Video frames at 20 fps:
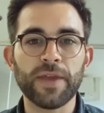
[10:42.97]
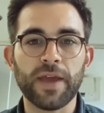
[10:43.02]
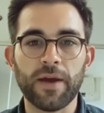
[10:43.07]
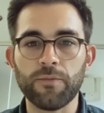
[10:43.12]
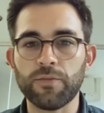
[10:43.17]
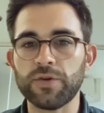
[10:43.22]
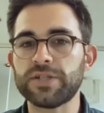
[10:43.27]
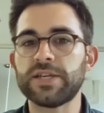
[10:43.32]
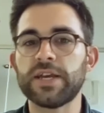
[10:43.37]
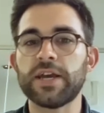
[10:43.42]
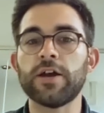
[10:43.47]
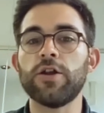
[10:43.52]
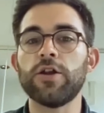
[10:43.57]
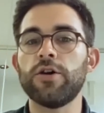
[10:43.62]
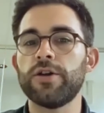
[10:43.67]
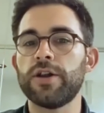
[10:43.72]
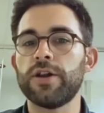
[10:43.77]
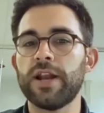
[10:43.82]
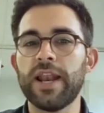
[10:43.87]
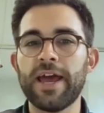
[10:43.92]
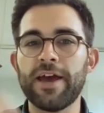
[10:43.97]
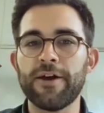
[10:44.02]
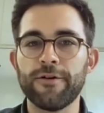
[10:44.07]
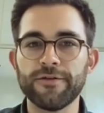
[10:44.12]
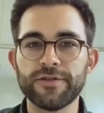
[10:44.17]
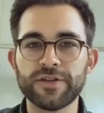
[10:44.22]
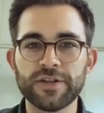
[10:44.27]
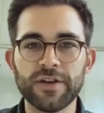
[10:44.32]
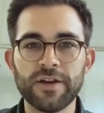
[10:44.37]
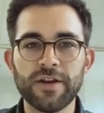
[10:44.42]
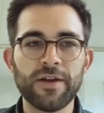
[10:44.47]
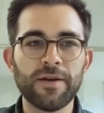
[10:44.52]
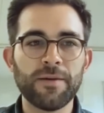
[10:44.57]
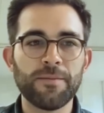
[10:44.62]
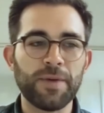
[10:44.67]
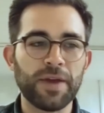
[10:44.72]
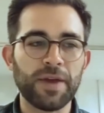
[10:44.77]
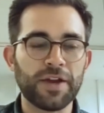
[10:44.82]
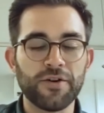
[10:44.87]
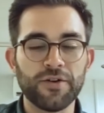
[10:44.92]
And we're seeing a lot of layoffs
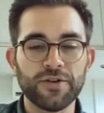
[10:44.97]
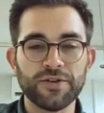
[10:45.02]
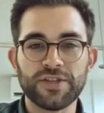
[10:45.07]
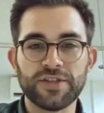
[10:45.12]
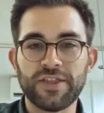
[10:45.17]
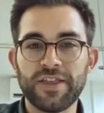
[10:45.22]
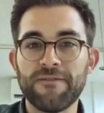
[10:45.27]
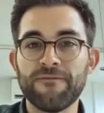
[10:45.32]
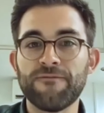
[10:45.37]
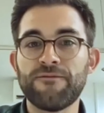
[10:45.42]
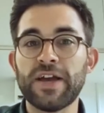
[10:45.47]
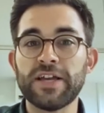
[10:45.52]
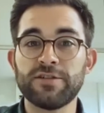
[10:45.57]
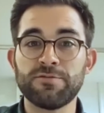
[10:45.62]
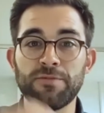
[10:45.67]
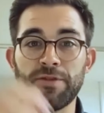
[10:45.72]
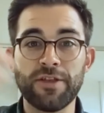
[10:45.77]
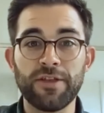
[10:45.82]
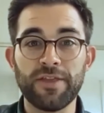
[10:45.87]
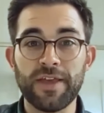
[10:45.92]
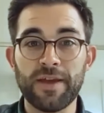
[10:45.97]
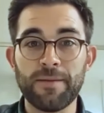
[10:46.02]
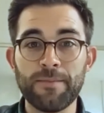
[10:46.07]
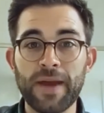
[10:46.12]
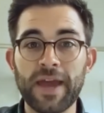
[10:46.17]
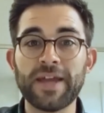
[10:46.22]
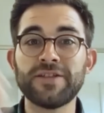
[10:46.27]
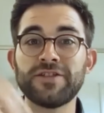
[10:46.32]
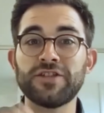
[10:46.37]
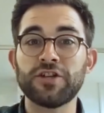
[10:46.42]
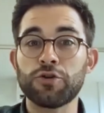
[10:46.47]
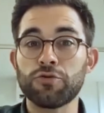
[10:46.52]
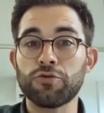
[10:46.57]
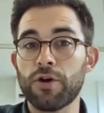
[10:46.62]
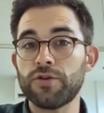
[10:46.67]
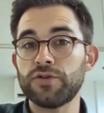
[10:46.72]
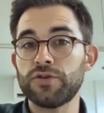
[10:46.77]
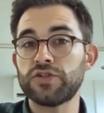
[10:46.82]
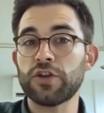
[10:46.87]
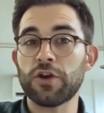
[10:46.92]
because the investment that they made to
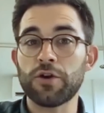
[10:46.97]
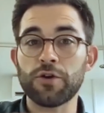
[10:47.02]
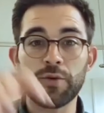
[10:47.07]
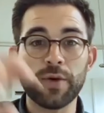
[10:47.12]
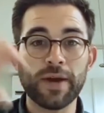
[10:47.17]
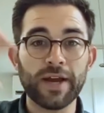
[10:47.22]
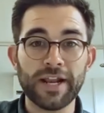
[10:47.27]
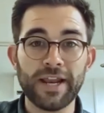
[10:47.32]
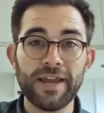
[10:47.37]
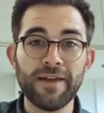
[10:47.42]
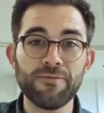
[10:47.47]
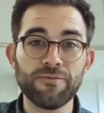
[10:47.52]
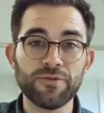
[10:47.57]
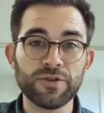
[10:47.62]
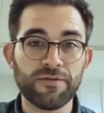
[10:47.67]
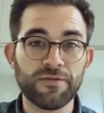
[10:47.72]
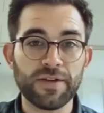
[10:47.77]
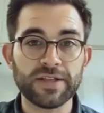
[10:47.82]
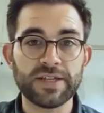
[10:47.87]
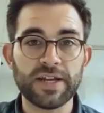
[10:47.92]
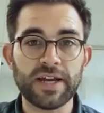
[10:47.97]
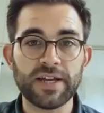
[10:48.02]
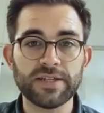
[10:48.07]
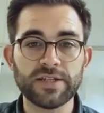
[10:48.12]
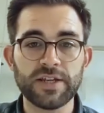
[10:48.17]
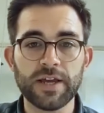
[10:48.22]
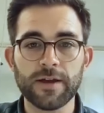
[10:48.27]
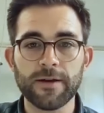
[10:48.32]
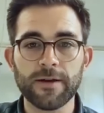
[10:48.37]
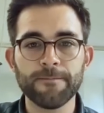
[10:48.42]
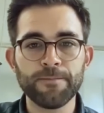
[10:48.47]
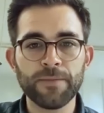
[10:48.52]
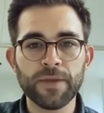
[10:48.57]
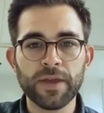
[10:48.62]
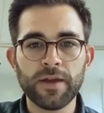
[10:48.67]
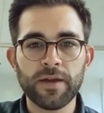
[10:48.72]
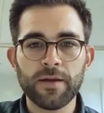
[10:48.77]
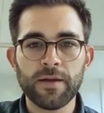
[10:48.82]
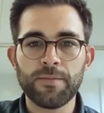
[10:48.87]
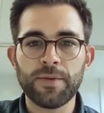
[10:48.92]
grow so quickly was fantastic,
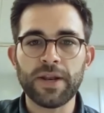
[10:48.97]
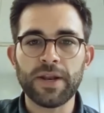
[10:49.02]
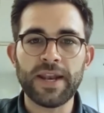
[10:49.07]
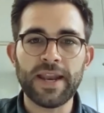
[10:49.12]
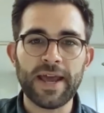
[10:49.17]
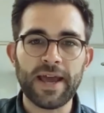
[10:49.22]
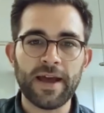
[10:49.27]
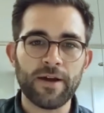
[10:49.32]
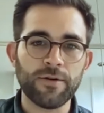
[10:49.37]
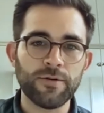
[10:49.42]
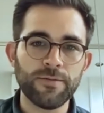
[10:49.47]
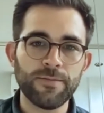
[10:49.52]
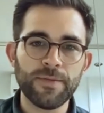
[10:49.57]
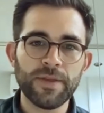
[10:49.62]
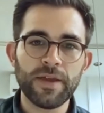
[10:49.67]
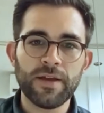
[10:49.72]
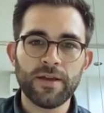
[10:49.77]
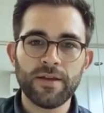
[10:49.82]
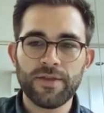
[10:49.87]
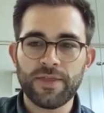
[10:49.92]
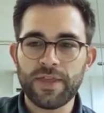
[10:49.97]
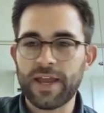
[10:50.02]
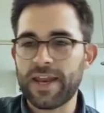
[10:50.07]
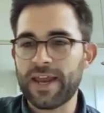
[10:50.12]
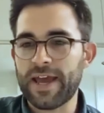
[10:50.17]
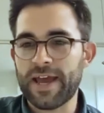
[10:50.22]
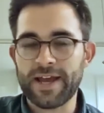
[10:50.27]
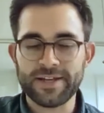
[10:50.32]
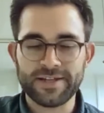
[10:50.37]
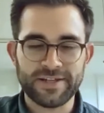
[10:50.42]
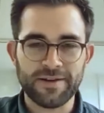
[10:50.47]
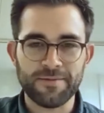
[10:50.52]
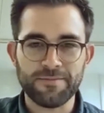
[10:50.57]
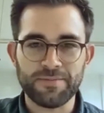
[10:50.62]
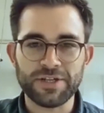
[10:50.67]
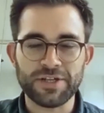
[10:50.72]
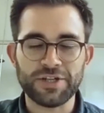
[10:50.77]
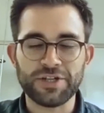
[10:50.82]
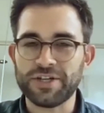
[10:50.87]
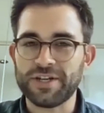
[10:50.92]
but now their net asset
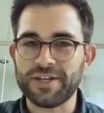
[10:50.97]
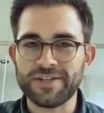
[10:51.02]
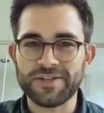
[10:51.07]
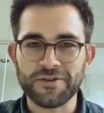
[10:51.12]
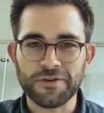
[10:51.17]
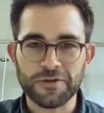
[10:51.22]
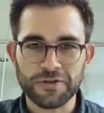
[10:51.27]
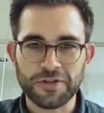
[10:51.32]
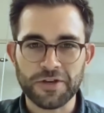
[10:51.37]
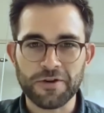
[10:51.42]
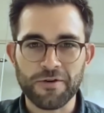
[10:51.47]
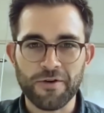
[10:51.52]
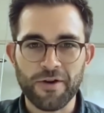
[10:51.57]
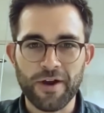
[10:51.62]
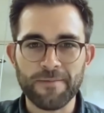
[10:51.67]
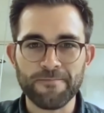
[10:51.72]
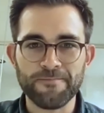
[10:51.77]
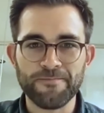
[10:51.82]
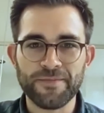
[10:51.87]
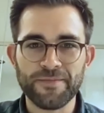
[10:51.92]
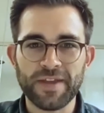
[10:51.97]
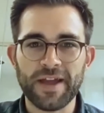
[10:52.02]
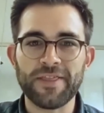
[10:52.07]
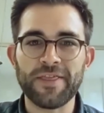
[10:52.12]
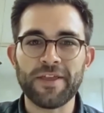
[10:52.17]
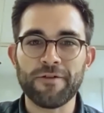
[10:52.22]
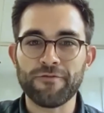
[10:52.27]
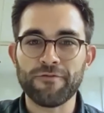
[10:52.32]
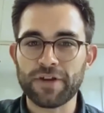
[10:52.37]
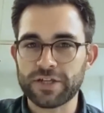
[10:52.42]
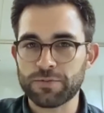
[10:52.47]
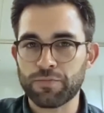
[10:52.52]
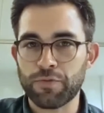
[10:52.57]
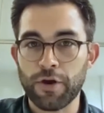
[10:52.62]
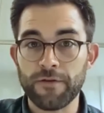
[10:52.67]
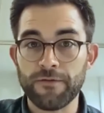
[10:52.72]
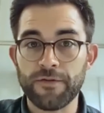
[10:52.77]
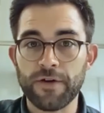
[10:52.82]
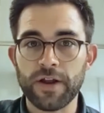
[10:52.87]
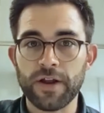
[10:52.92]
position is not so great, and their risk
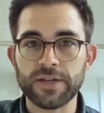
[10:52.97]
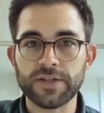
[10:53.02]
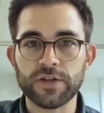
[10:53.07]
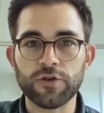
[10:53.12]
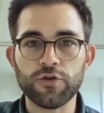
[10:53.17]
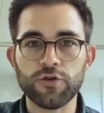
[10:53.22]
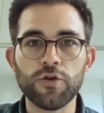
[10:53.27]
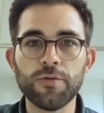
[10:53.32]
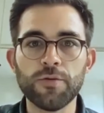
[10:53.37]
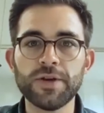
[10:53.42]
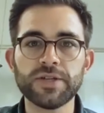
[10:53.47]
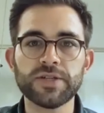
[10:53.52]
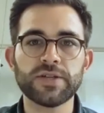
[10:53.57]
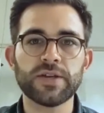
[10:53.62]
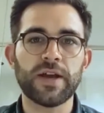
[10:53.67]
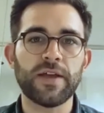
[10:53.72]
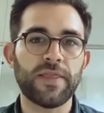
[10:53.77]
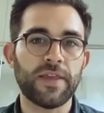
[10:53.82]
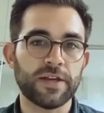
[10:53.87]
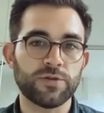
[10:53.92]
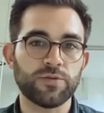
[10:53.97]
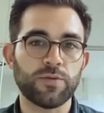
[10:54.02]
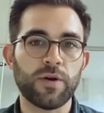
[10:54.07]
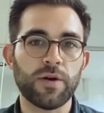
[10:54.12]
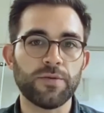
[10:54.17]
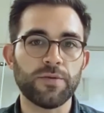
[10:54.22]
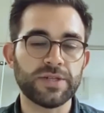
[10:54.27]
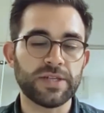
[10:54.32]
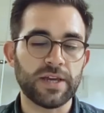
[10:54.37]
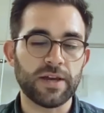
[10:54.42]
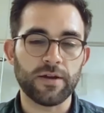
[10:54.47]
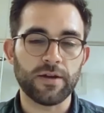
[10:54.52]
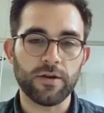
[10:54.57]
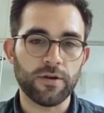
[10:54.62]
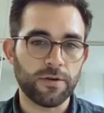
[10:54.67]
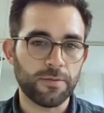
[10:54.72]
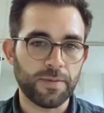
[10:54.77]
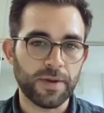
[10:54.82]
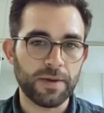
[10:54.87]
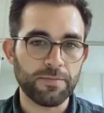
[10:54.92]
profile is enormous. And that's why we're seeing a lot
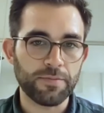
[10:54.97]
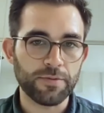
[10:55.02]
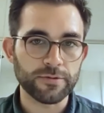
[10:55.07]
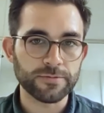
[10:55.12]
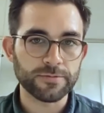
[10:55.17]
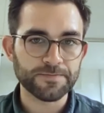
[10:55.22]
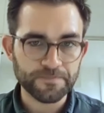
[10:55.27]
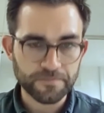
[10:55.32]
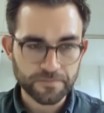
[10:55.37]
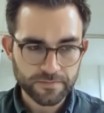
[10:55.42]
of people